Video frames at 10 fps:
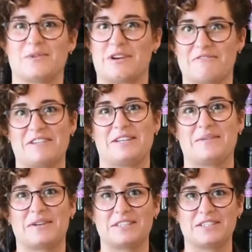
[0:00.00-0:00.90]
what I
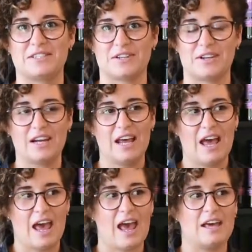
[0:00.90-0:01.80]
really wanted to do.
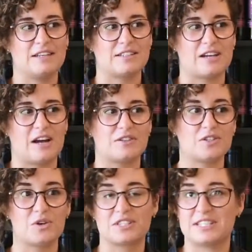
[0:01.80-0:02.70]
And I
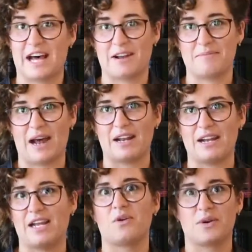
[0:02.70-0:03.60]
talked to Dad about it,
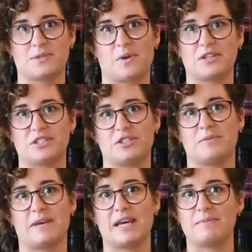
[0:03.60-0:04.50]
and he'd always wanted to
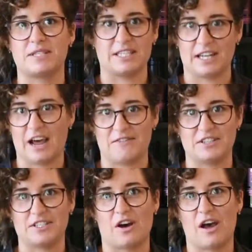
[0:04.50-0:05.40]
do beer but didn't have
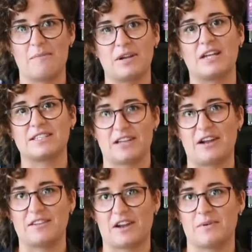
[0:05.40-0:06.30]
the time, and I
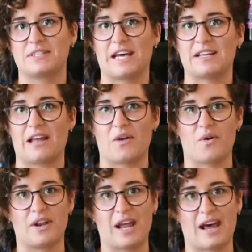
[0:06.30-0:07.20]
decided that I would take that
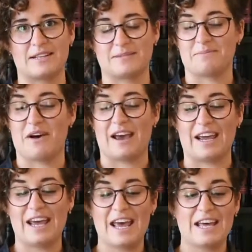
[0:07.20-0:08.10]
on as
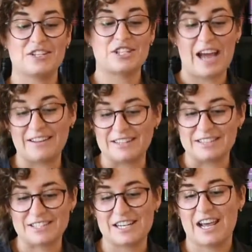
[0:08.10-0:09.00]
my
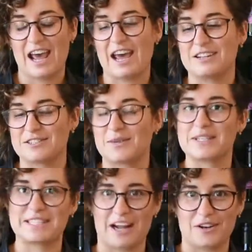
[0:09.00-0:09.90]
challenge. And so we
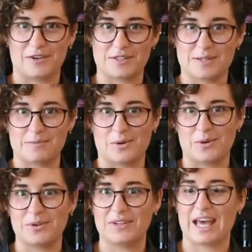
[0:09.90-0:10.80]
started off
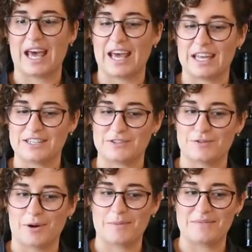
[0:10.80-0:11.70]
small, and
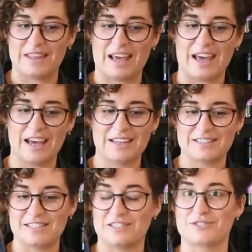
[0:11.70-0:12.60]
from there
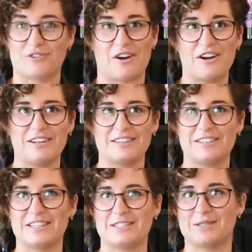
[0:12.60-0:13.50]
it's just grown,
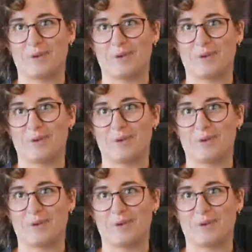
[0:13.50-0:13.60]
and this is